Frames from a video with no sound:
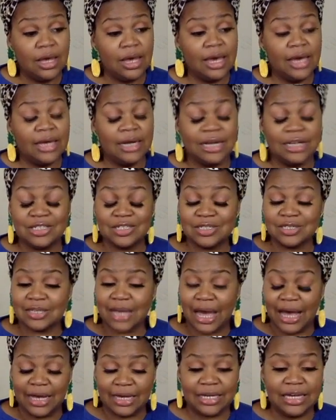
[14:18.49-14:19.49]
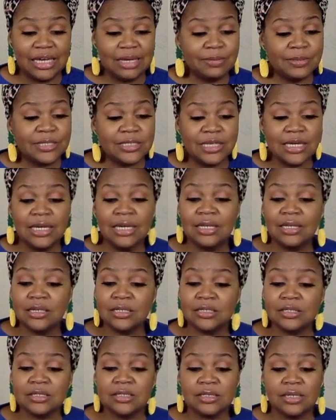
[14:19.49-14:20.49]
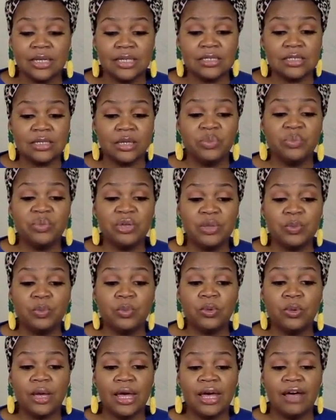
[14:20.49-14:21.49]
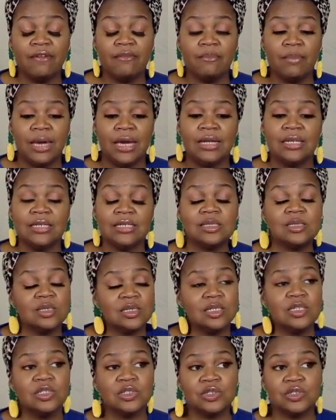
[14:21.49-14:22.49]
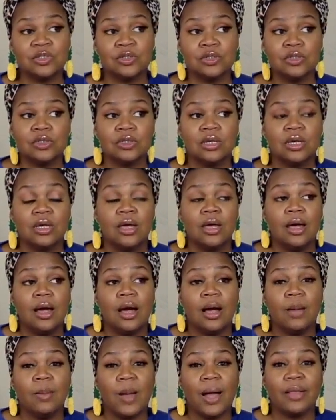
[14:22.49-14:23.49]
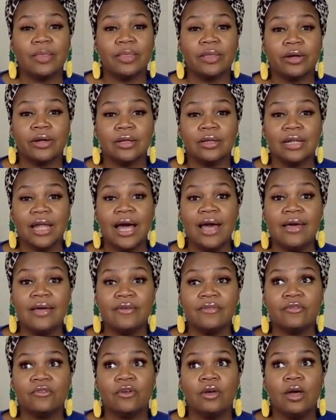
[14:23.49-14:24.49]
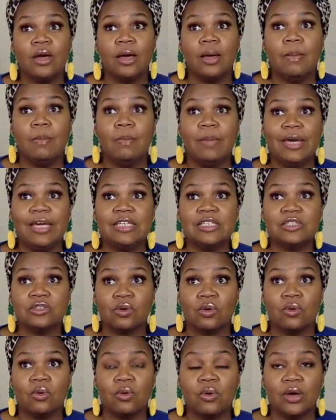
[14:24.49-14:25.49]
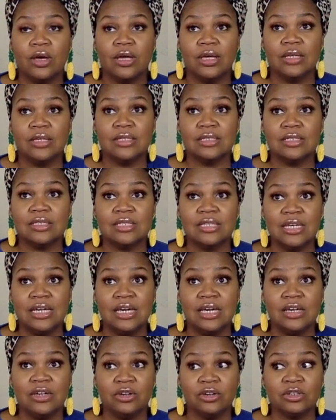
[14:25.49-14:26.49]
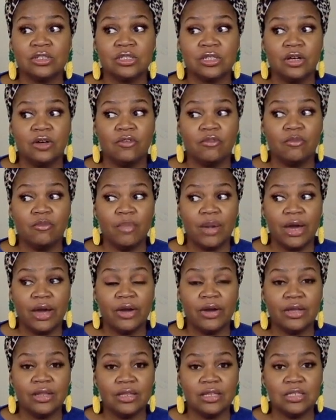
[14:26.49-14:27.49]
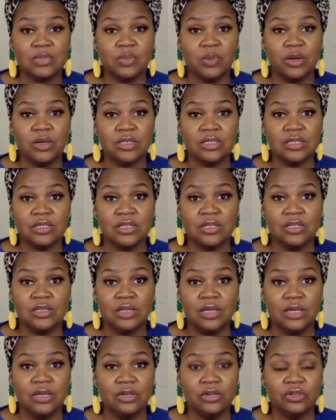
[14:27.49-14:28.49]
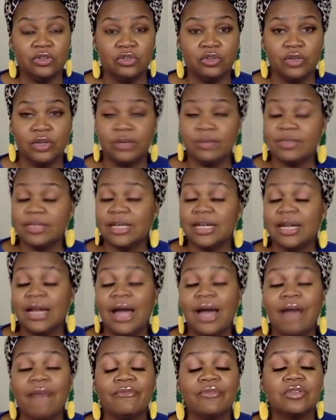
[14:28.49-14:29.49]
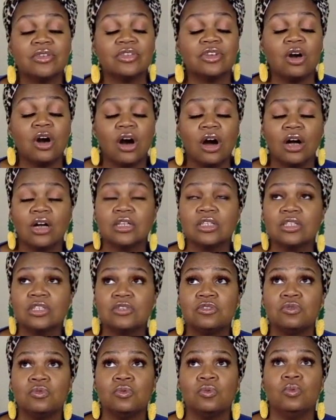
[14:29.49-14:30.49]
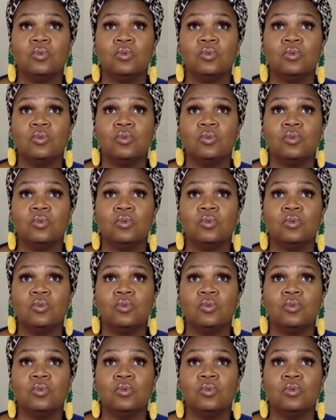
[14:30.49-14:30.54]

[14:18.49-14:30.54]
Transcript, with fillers: And I just I keep seeing this that some people have made decisions about their life based on seeing yourself marry this person in your dreams. And I've talked to